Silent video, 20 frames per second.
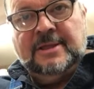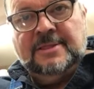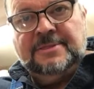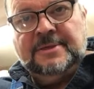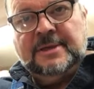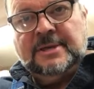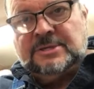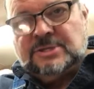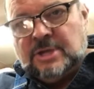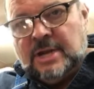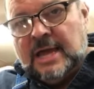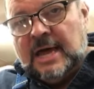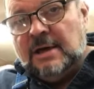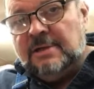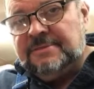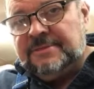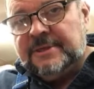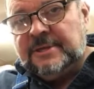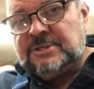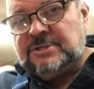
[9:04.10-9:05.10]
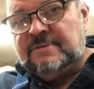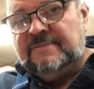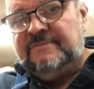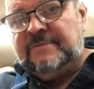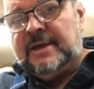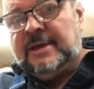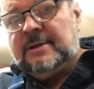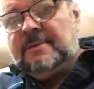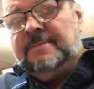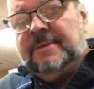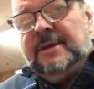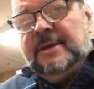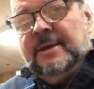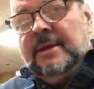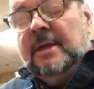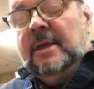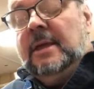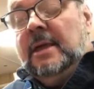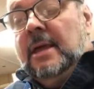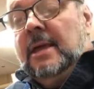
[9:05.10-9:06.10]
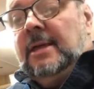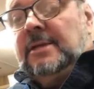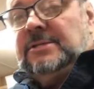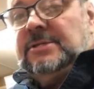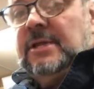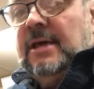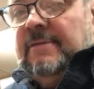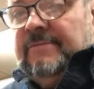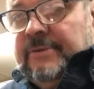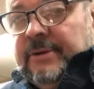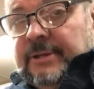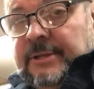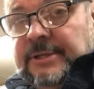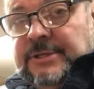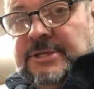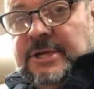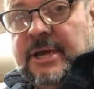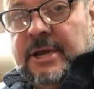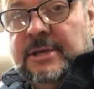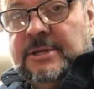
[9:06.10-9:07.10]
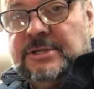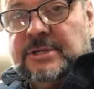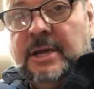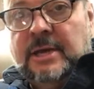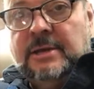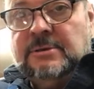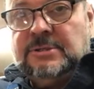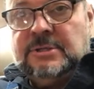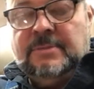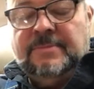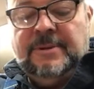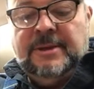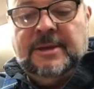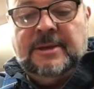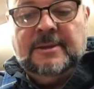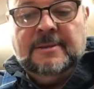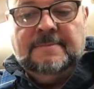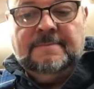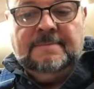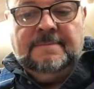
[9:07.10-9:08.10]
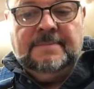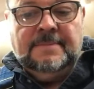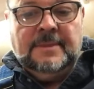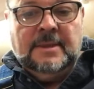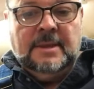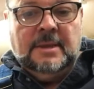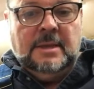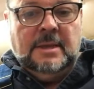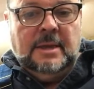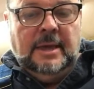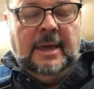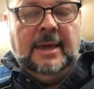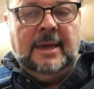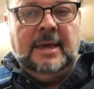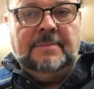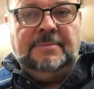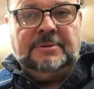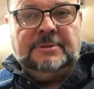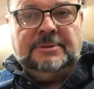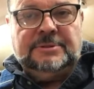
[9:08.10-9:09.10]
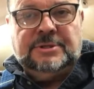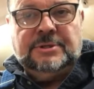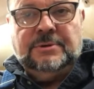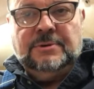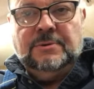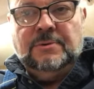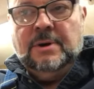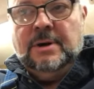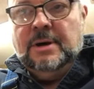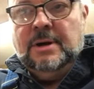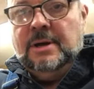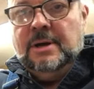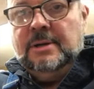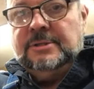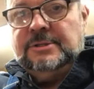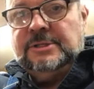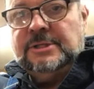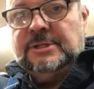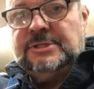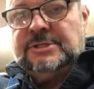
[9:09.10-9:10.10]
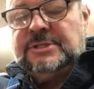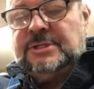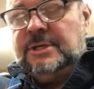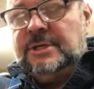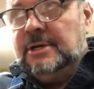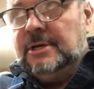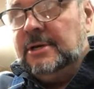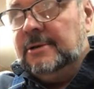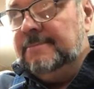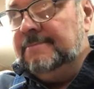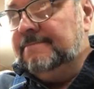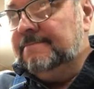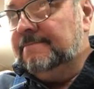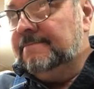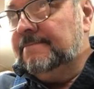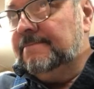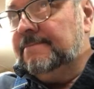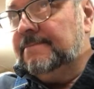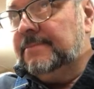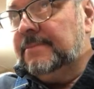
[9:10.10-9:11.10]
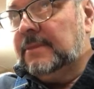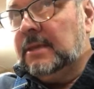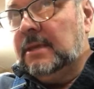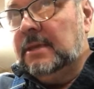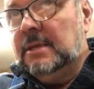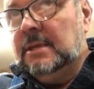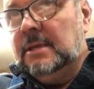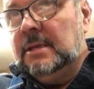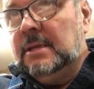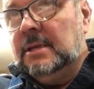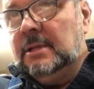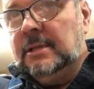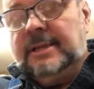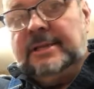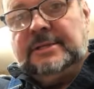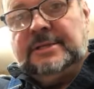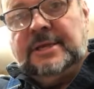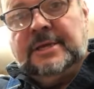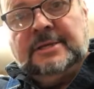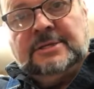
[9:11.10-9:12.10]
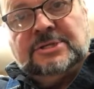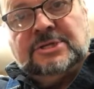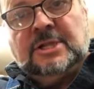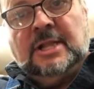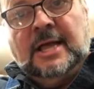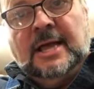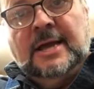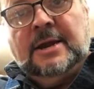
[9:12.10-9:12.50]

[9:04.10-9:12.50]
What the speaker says: things, and how things affect me has definitely changed. I used to be able to just let things slide